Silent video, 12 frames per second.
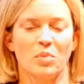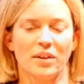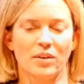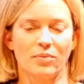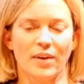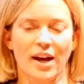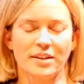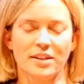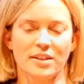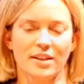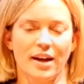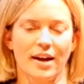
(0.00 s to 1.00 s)
But the fact
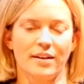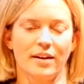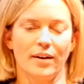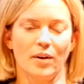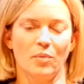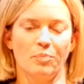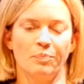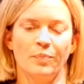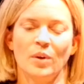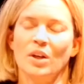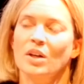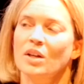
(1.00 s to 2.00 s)
is that
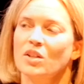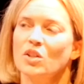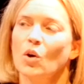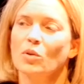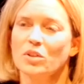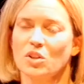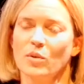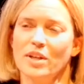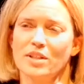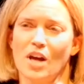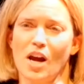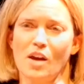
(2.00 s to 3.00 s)
total
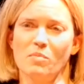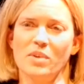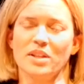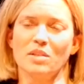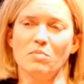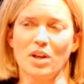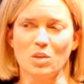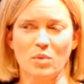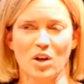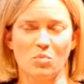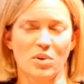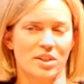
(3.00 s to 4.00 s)
screen time is a much
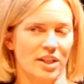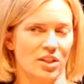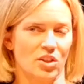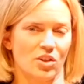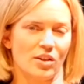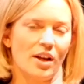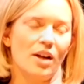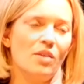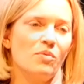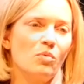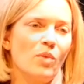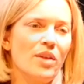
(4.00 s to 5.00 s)
better predictor
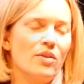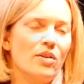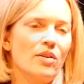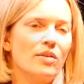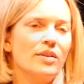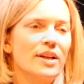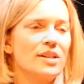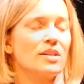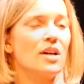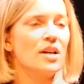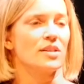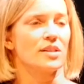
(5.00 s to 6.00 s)
of whether it
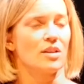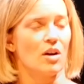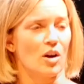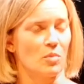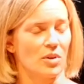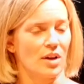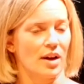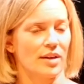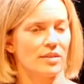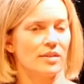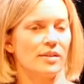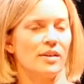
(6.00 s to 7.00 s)
causes harm or
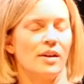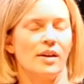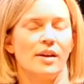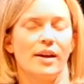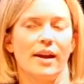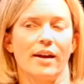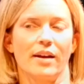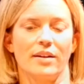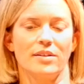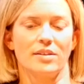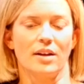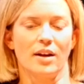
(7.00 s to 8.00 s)
not.
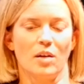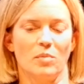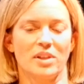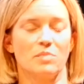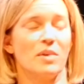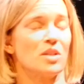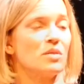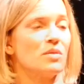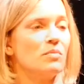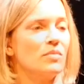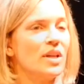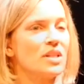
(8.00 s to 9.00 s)
And it's
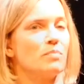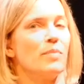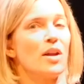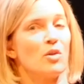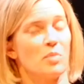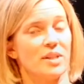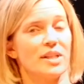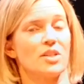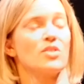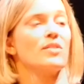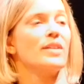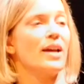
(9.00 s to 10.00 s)
a better
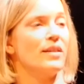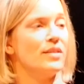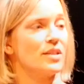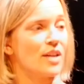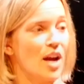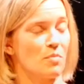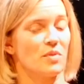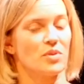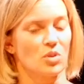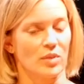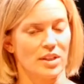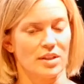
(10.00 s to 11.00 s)
predictor than the type of
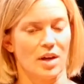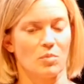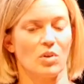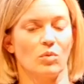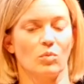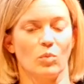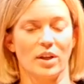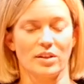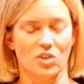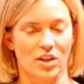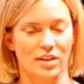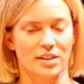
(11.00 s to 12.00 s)
screen time or what
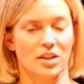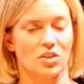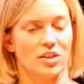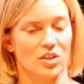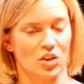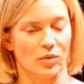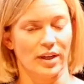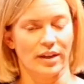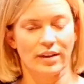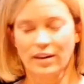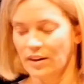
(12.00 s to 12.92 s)
the child's actually doing.